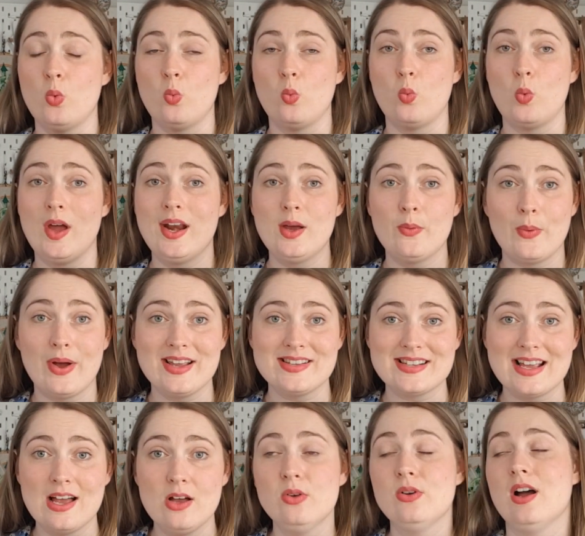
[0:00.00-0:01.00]
When it wears
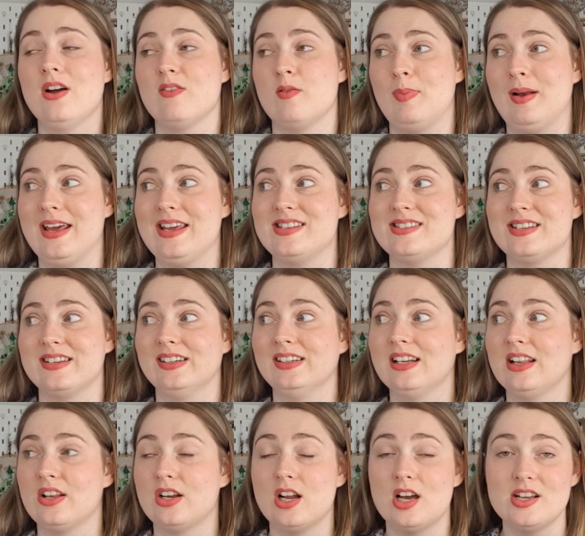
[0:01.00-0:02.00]
out, I replace it.
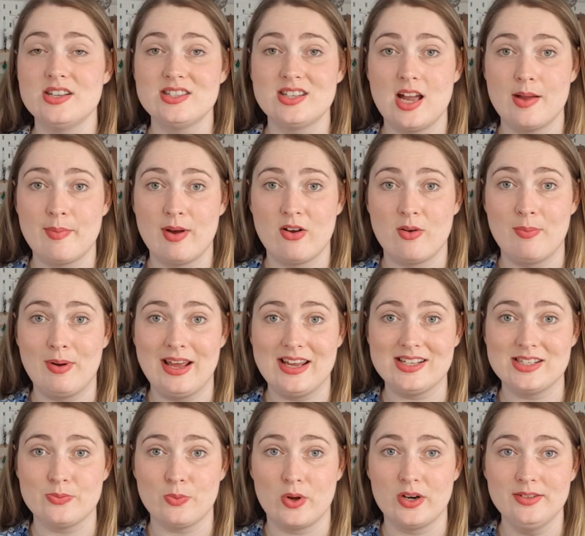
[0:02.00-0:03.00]
The last time I
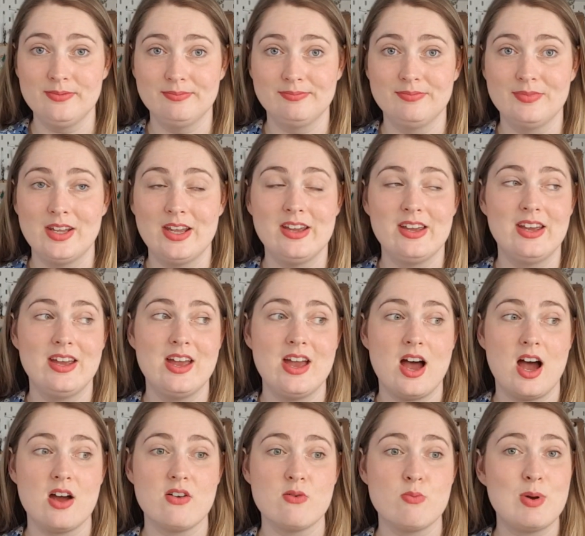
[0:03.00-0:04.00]
replaced one,
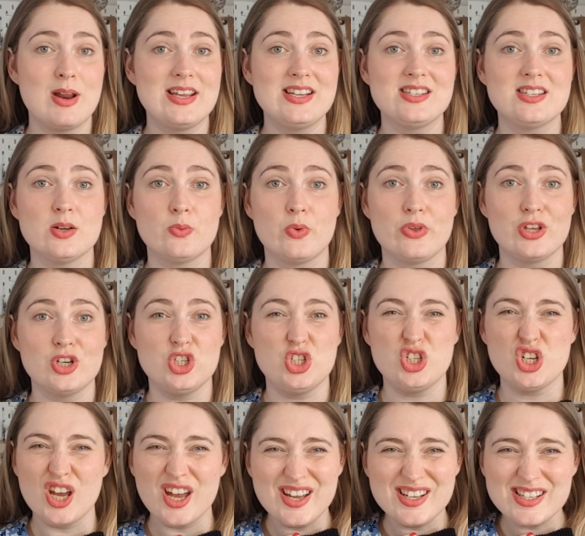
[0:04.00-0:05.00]
I replaced it with a
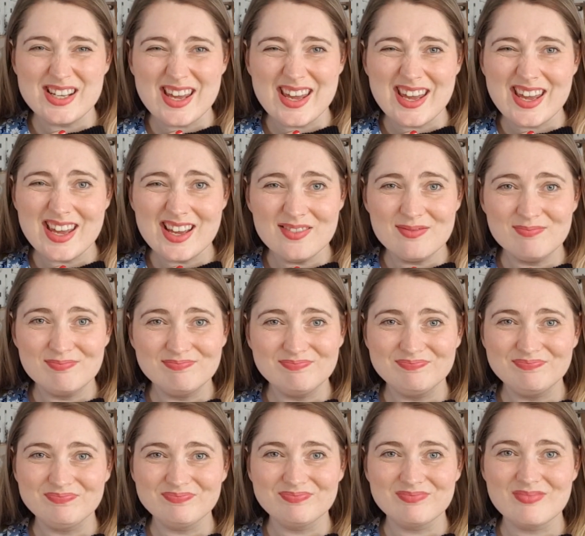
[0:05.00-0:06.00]
jersey
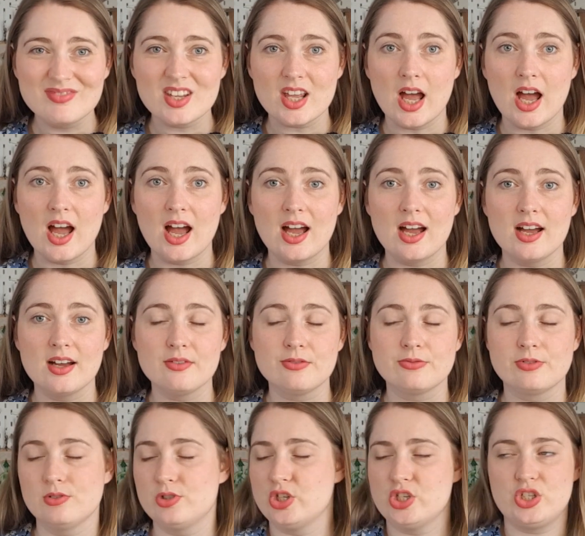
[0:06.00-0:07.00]

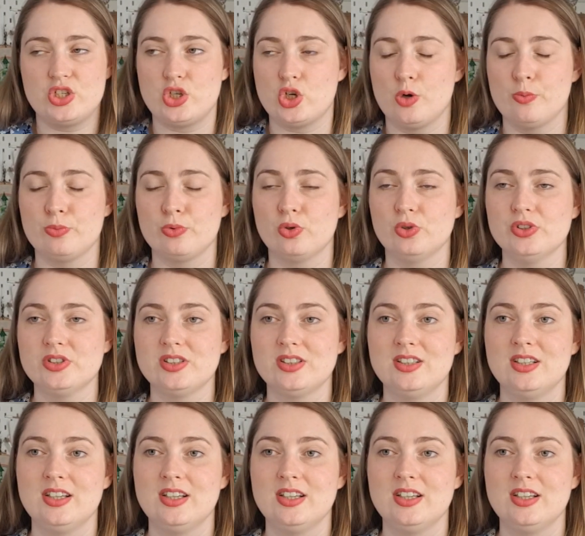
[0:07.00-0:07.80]
from just shop bought.